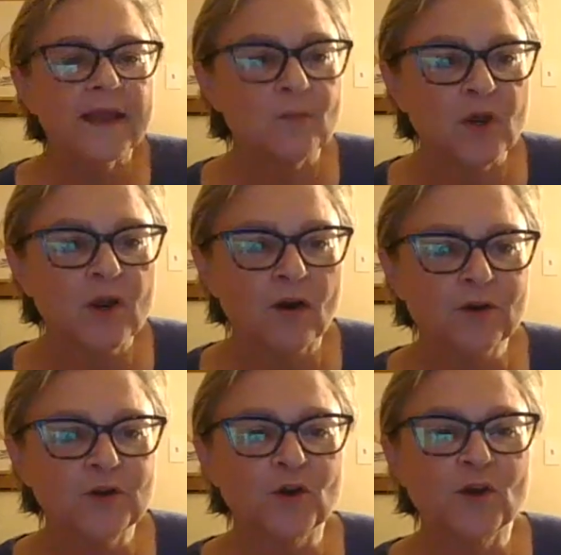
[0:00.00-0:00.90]
am a
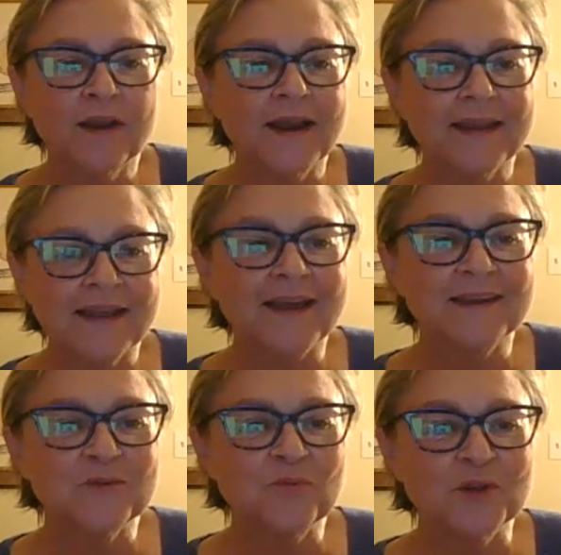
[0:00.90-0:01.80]
gardener, and I
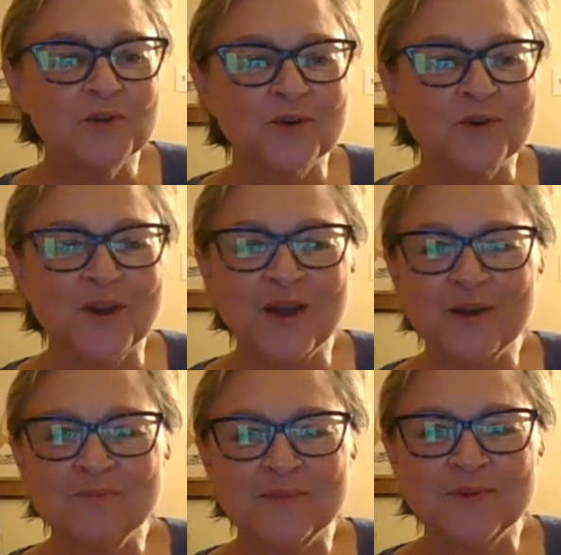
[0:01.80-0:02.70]
get what
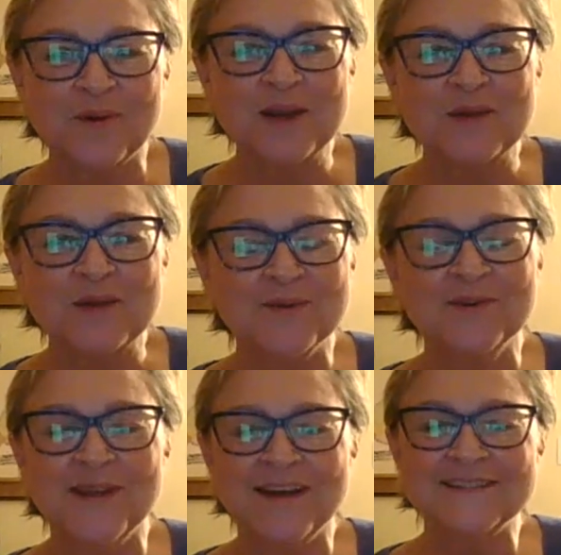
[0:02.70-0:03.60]
your
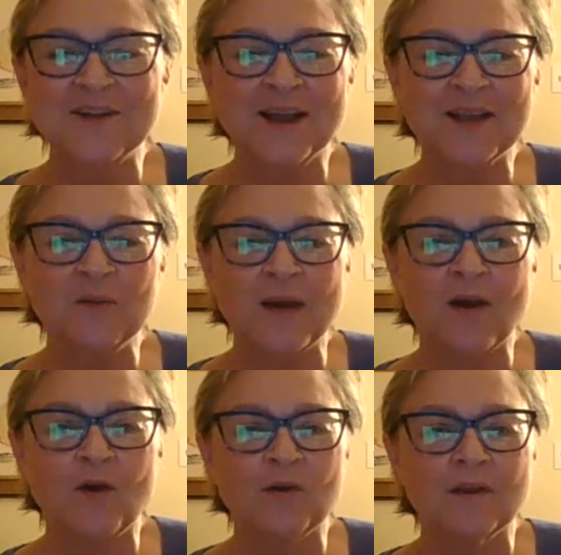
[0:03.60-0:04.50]
grandmother-in-law is talking
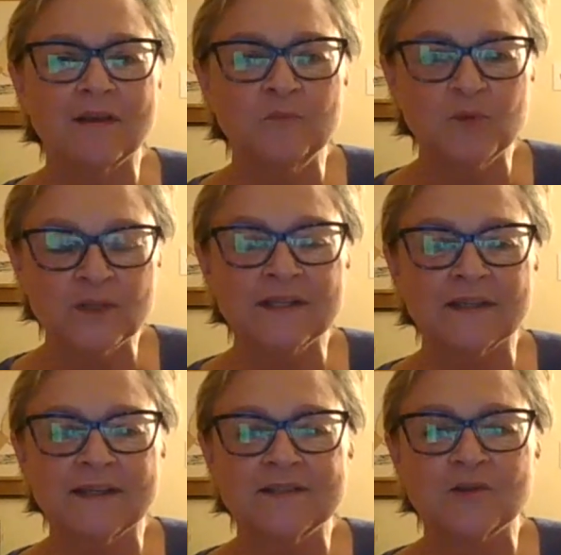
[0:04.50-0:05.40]
about
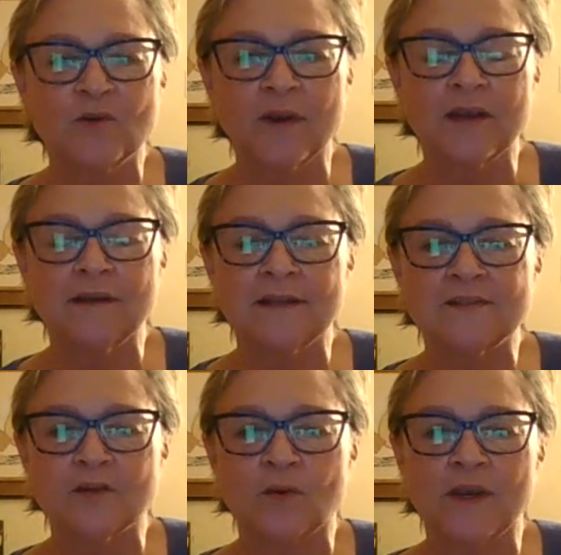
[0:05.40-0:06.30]
completely. It's a great
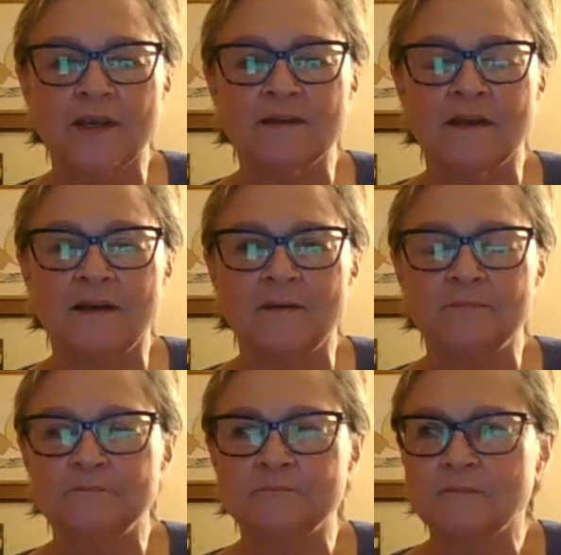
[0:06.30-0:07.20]

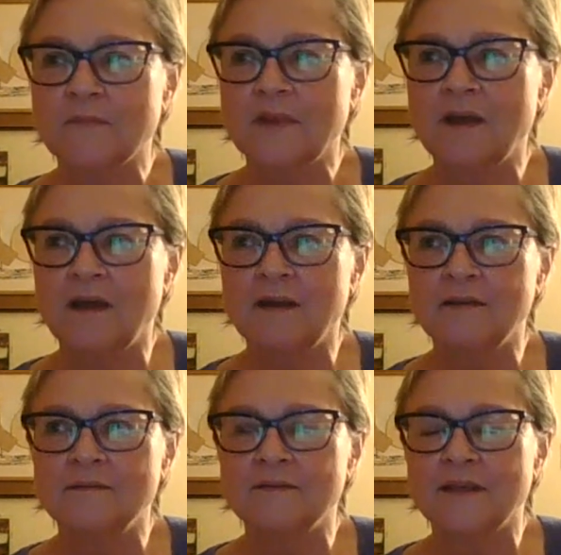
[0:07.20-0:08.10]
kind
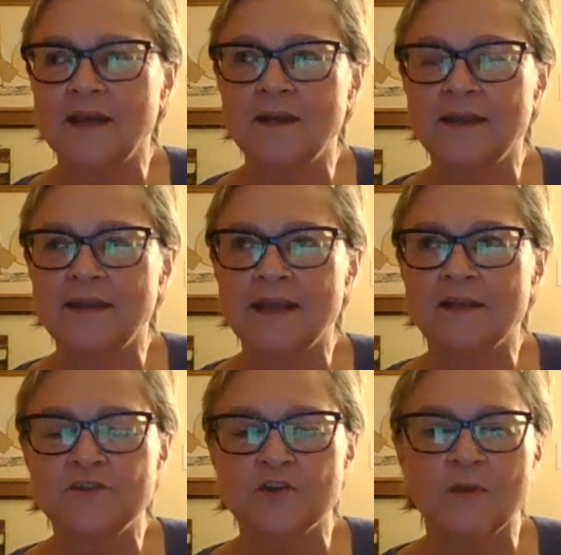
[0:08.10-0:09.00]
of
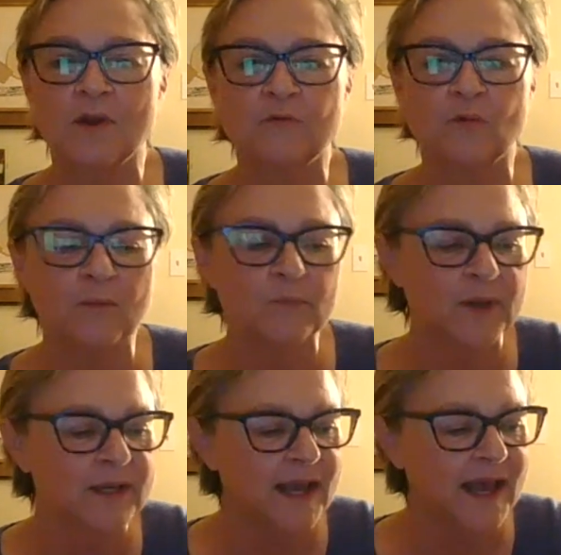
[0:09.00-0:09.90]
analogy or metaphor.
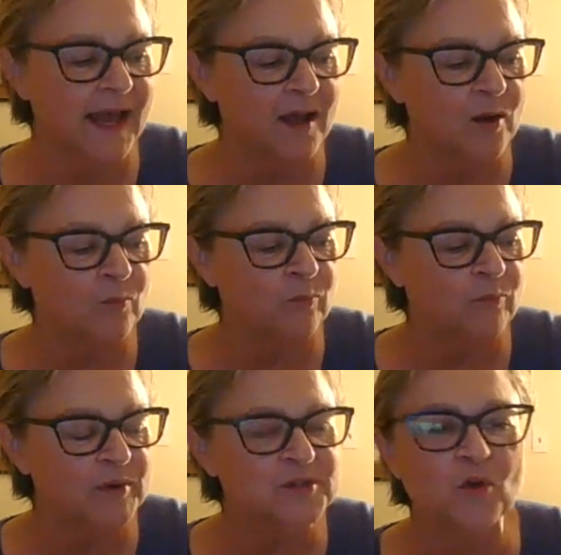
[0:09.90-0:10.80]
But
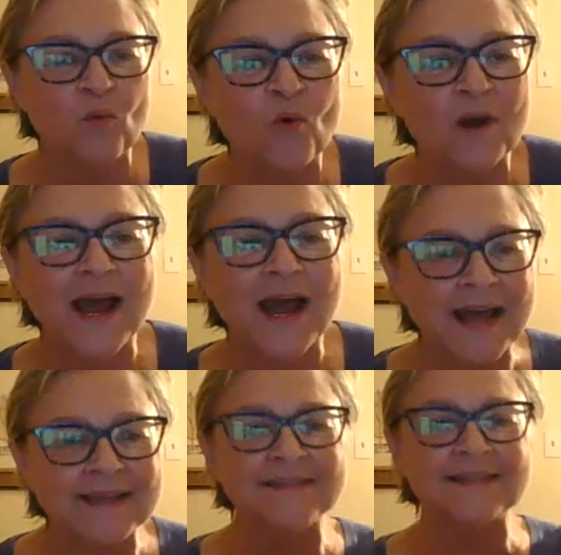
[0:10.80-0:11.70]
so
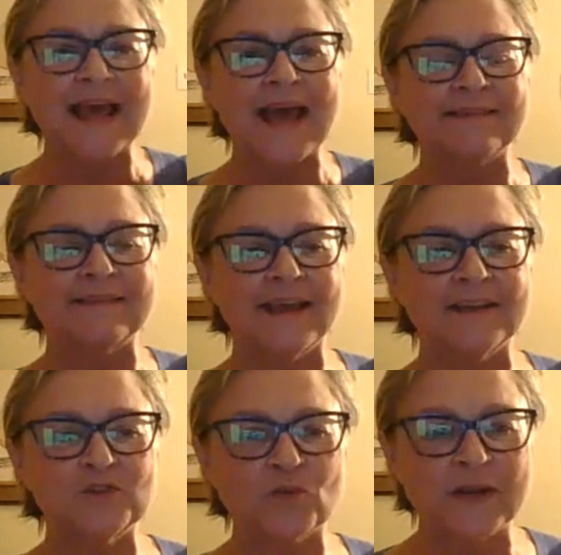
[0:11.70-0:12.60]
how does that
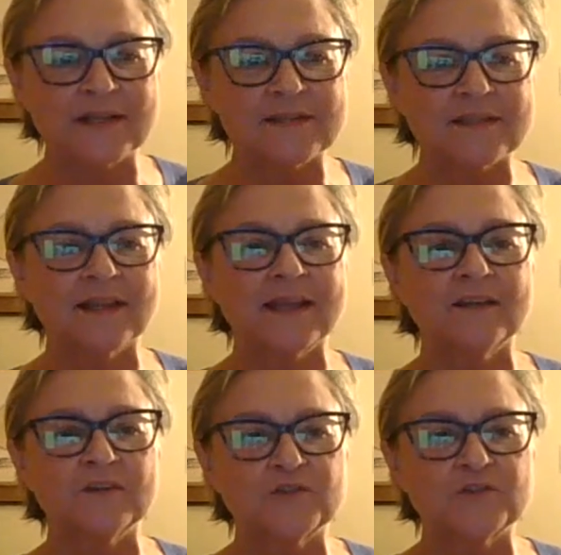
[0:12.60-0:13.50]
then
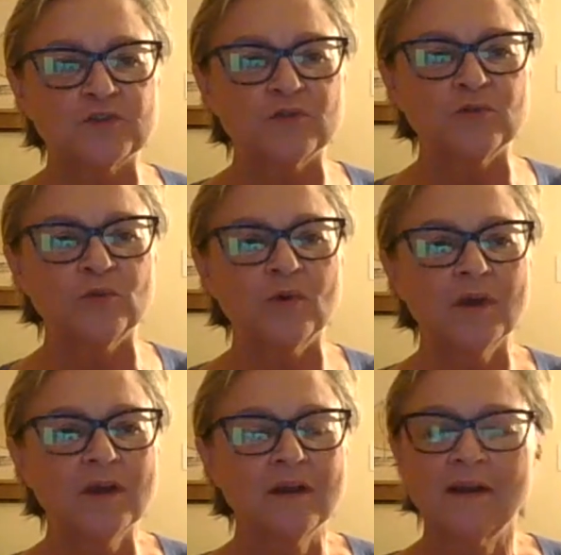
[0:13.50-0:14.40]
translate to
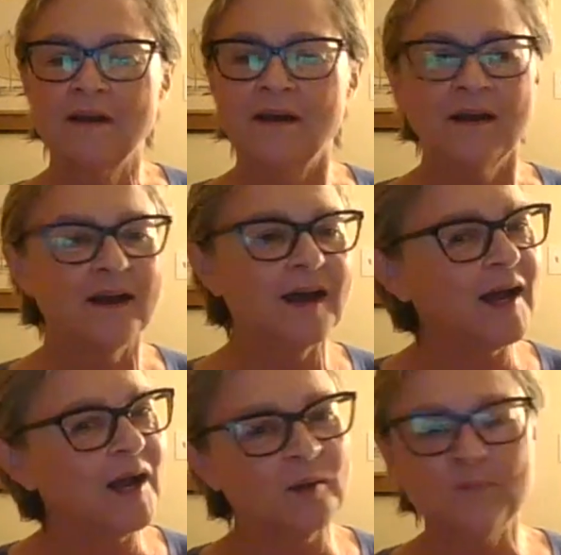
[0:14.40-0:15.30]

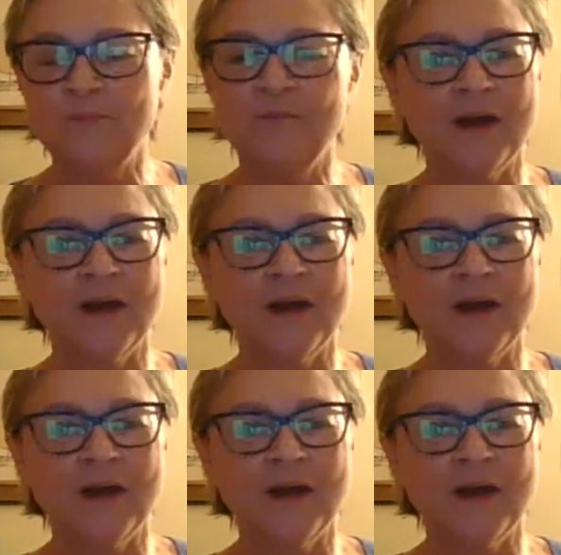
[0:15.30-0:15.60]
a